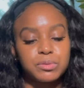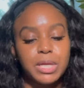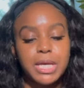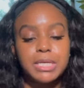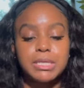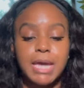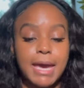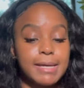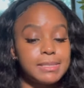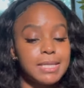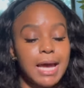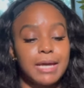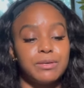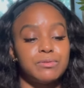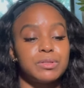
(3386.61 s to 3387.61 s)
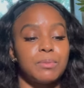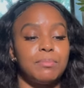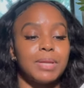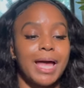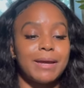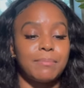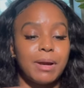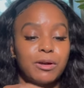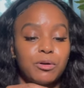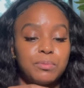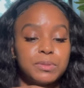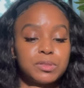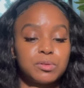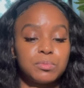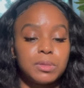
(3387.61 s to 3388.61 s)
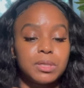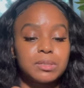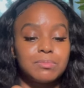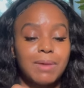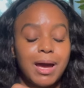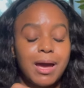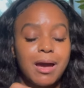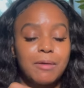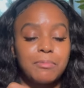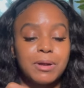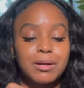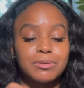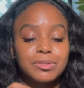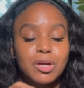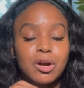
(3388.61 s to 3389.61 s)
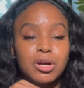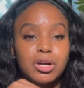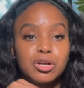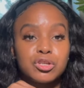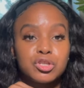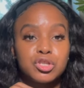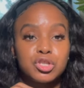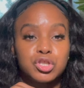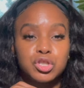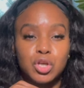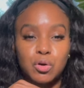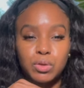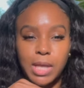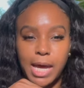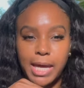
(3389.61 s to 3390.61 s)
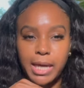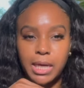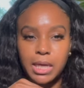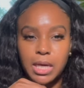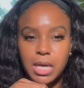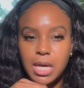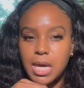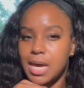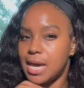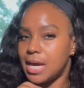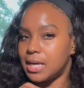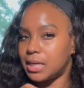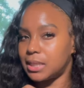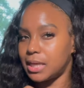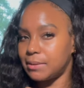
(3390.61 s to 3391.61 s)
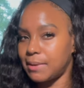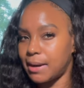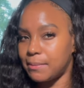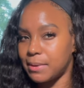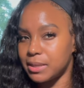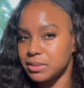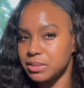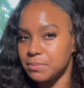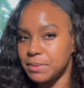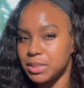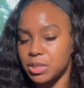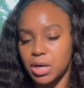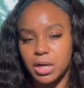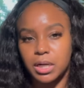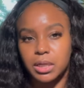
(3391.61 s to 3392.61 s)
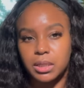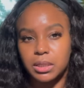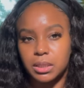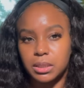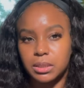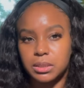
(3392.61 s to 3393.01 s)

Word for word: And yes, I use a black micro pencil because my eyebrows are so light. And I like my eyebrows to be dark.